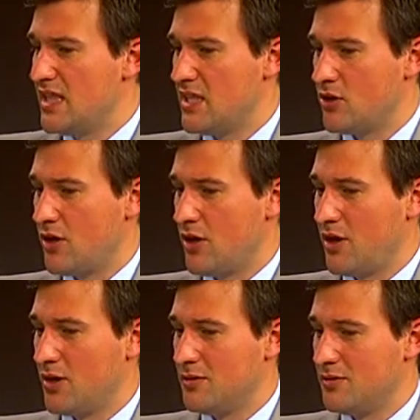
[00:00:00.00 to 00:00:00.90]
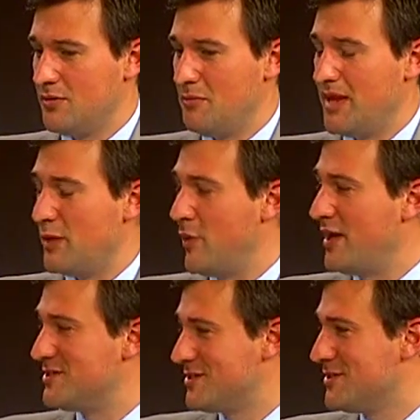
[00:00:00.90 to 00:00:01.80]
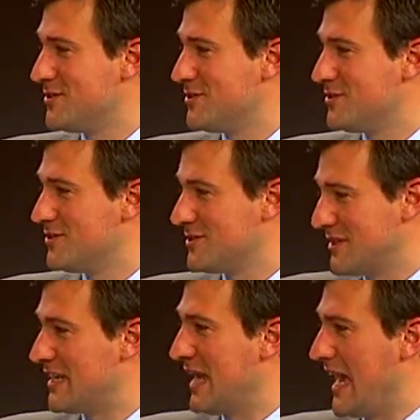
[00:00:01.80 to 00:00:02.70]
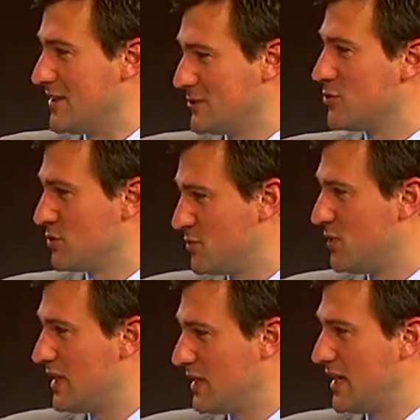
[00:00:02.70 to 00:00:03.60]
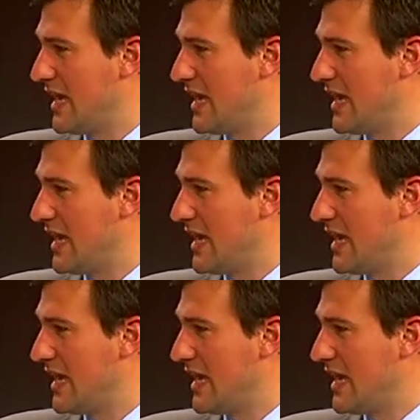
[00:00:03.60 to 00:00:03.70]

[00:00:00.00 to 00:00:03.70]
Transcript: there are many ways to skin a cat, so to speak,